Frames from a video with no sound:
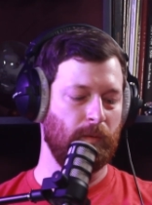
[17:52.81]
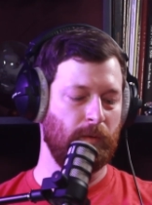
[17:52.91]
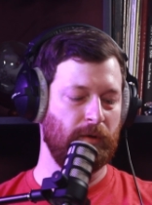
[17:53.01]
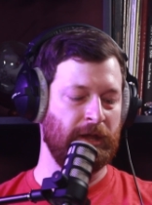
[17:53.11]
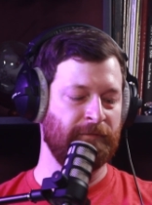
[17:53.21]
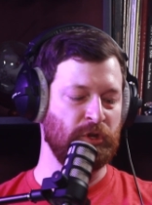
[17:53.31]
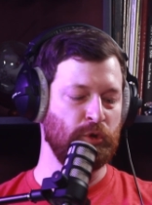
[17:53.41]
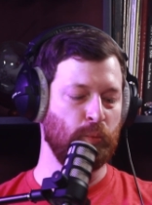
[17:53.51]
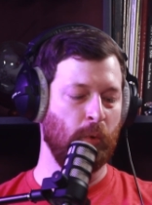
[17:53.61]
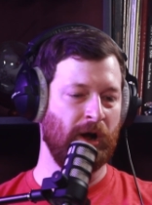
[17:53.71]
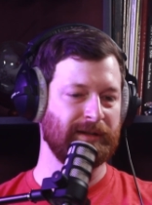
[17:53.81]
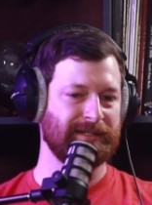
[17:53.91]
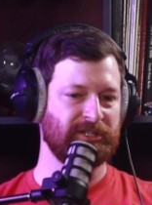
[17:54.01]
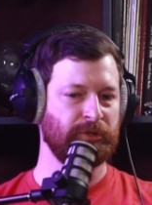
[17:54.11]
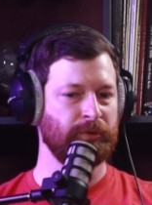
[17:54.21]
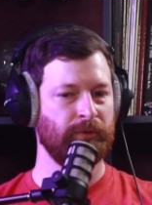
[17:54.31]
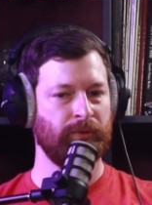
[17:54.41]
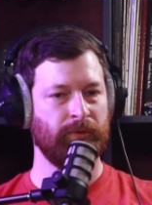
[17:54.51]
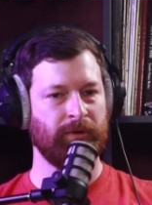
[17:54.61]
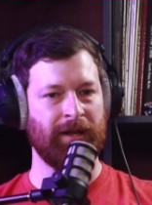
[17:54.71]
If you want
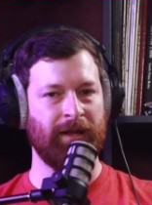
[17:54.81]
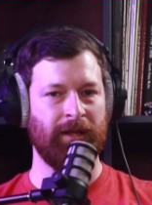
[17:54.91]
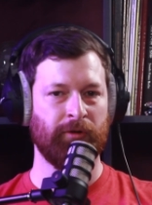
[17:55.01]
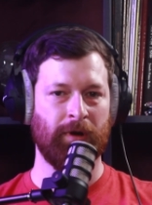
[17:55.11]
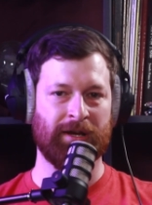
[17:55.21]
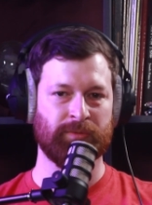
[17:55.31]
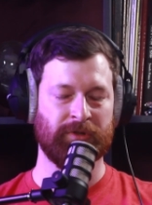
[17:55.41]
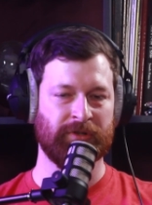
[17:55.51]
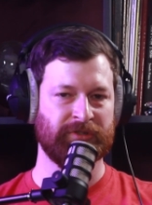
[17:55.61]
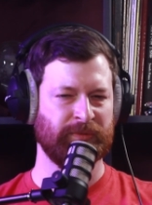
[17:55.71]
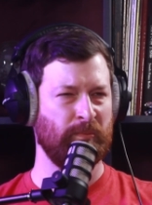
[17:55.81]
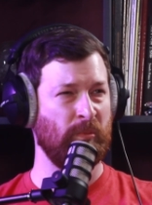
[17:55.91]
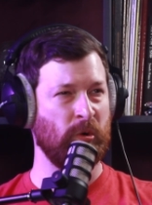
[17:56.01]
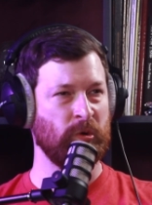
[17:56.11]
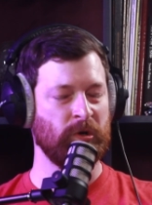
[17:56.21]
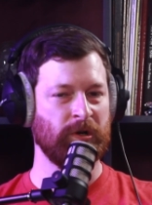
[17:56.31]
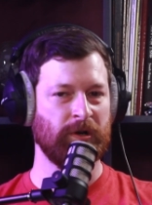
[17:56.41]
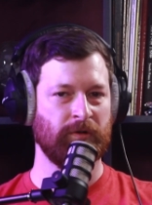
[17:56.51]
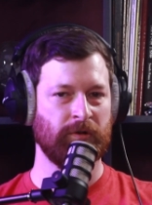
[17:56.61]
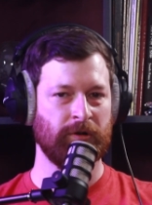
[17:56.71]
to kind of interact with us more
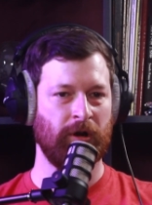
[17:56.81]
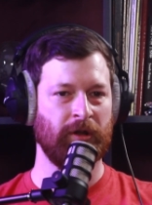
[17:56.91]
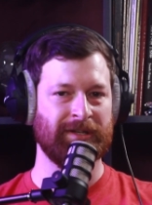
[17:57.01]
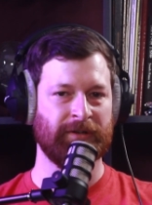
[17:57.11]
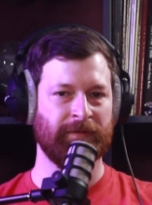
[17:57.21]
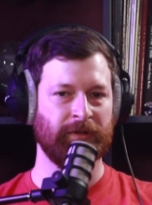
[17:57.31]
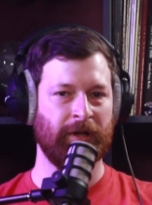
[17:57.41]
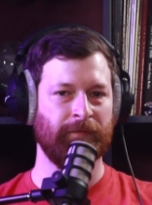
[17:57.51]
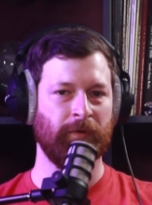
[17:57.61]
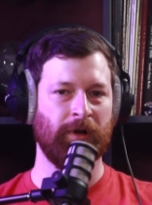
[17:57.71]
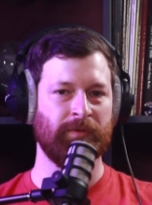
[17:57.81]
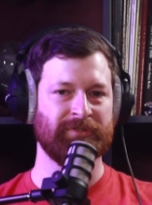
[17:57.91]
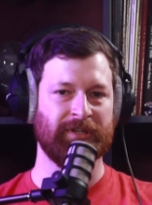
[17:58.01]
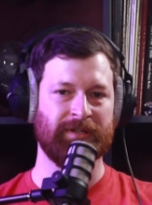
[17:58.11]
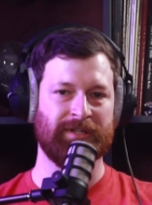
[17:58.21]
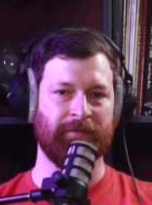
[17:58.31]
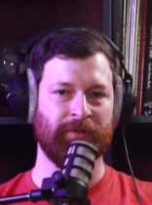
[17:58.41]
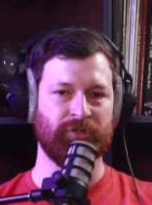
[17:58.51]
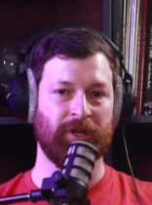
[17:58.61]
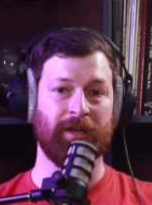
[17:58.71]
or on a different level, I would say definitely
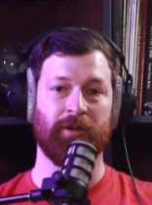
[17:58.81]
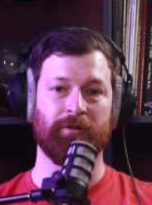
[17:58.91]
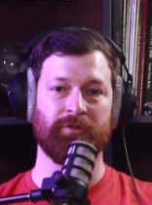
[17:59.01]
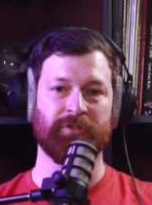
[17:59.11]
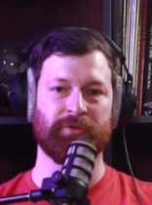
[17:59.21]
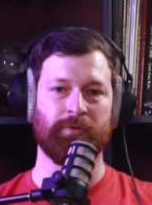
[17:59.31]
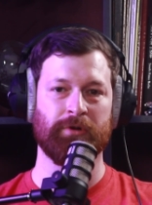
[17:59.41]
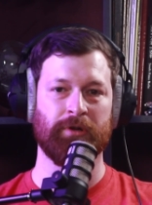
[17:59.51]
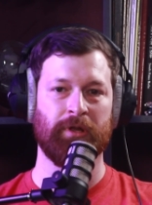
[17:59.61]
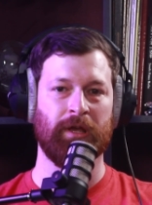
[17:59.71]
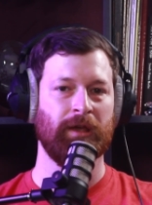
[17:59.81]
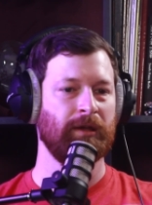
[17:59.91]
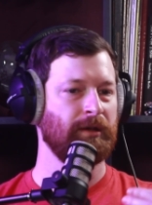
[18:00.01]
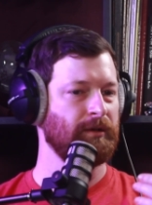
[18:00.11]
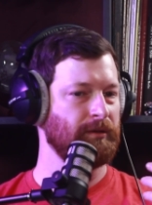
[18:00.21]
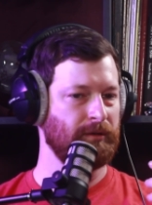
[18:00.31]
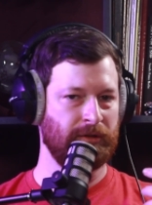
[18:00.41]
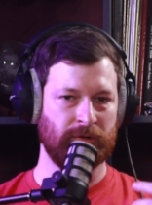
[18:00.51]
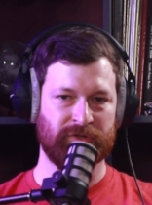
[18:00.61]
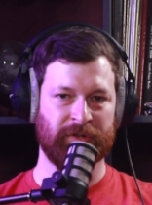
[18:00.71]
check out our Discord.
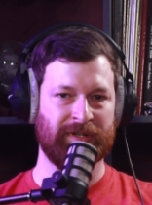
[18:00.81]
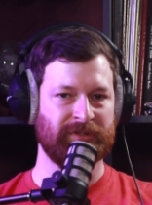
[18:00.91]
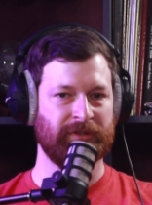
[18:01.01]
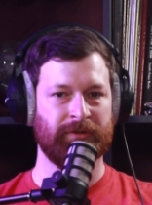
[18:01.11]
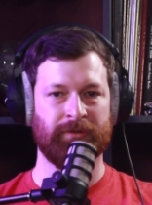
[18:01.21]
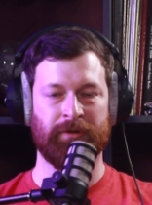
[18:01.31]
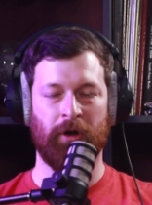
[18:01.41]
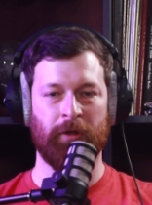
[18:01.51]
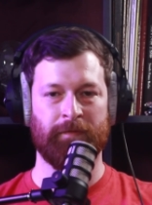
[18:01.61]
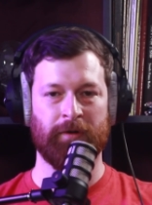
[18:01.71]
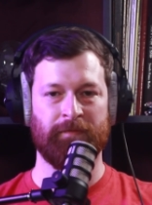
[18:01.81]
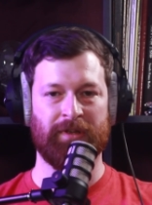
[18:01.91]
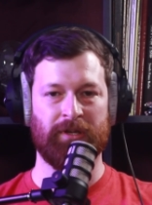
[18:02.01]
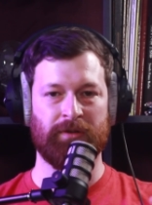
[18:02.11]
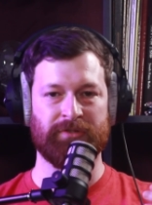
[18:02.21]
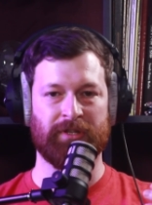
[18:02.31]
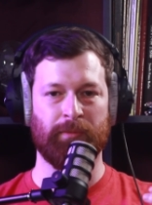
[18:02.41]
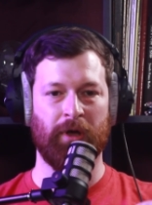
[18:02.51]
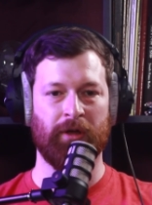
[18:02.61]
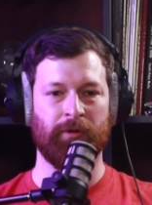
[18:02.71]
There's links in all of our videos at the
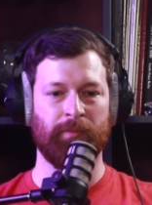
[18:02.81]
bottom on